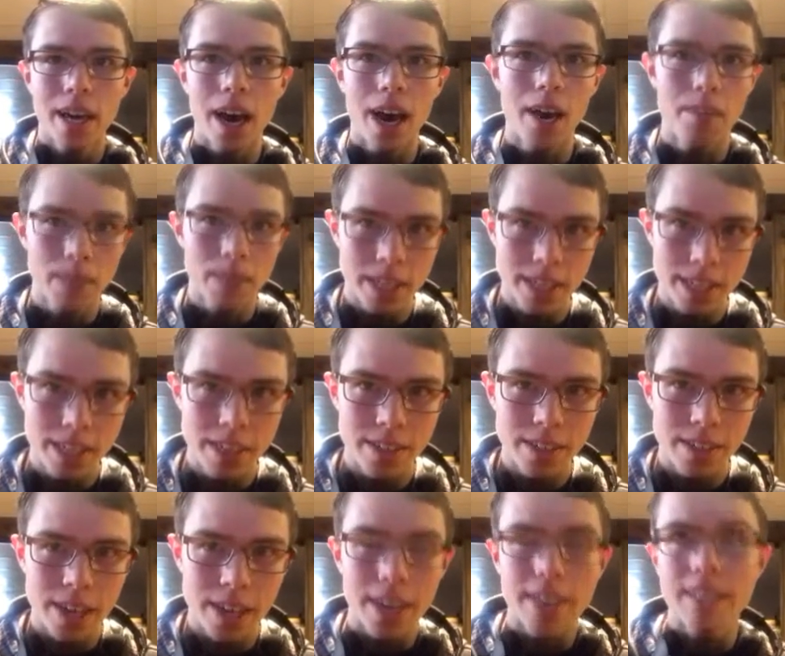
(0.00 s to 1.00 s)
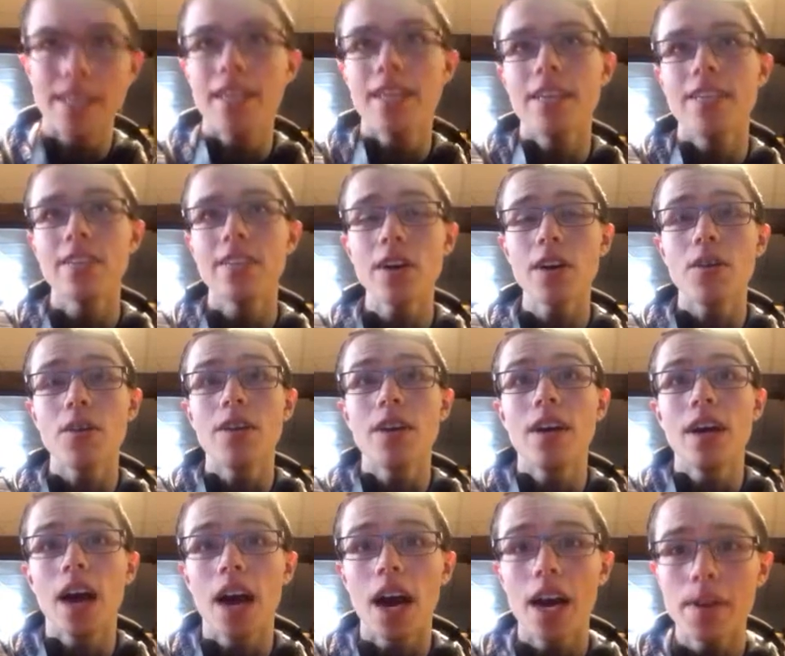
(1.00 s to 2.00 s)
I'm going to tell you guys. So,
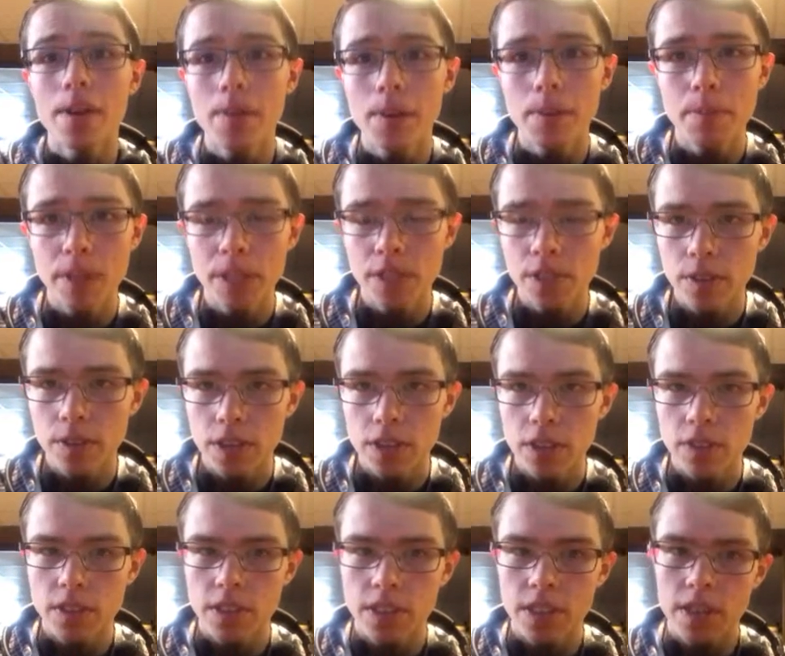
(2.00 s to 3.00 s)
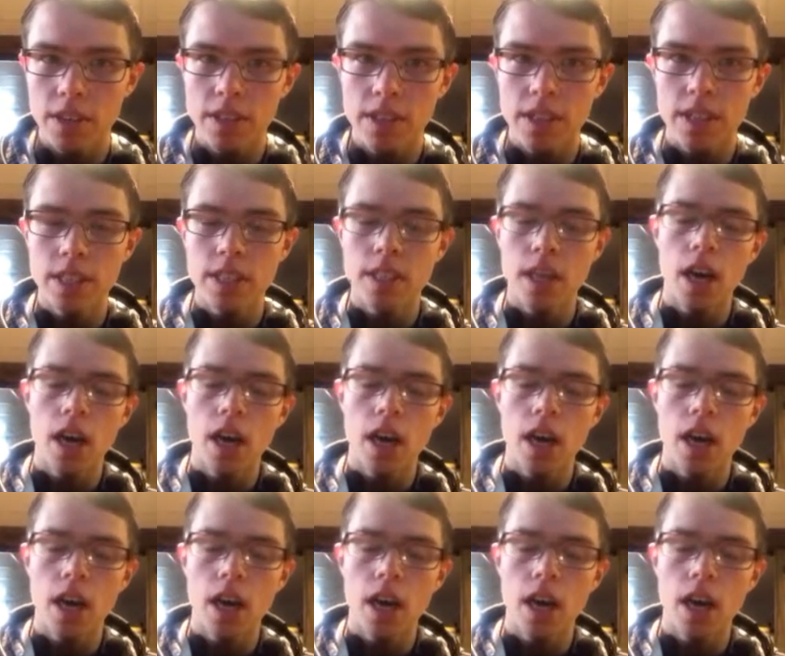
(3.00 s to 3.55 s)
I am going to be doing a new series.